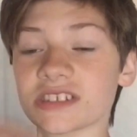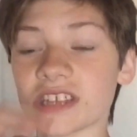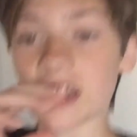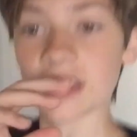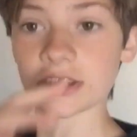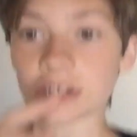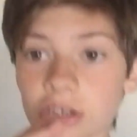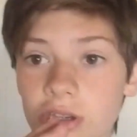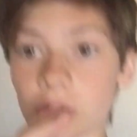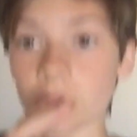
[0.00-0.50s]

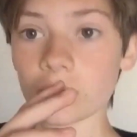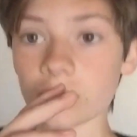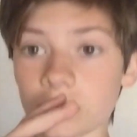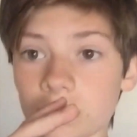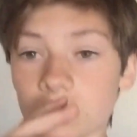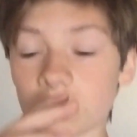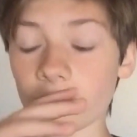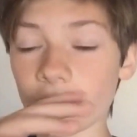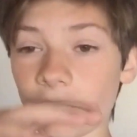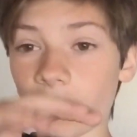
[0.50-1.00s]
stay
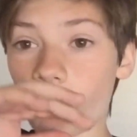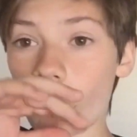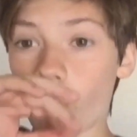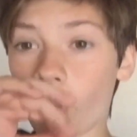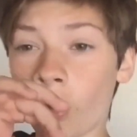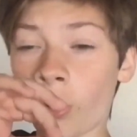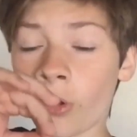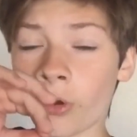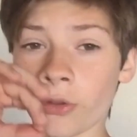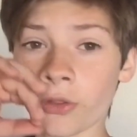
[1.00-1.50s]
tuned
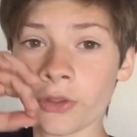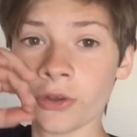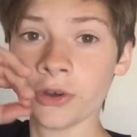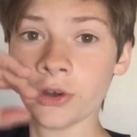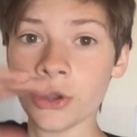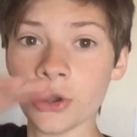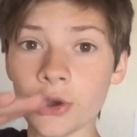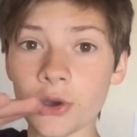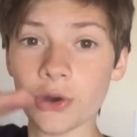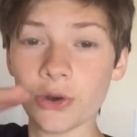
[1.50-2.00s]
for the
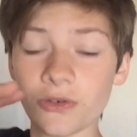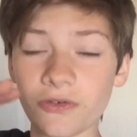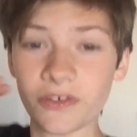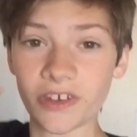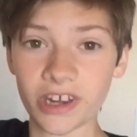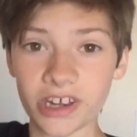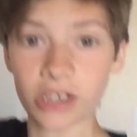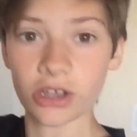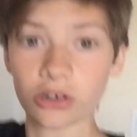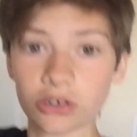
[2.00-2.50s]
new
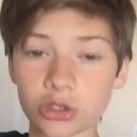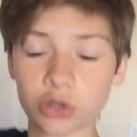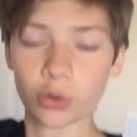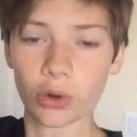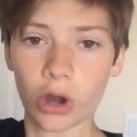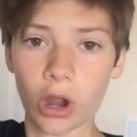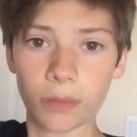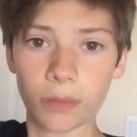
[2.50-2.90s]
videos we're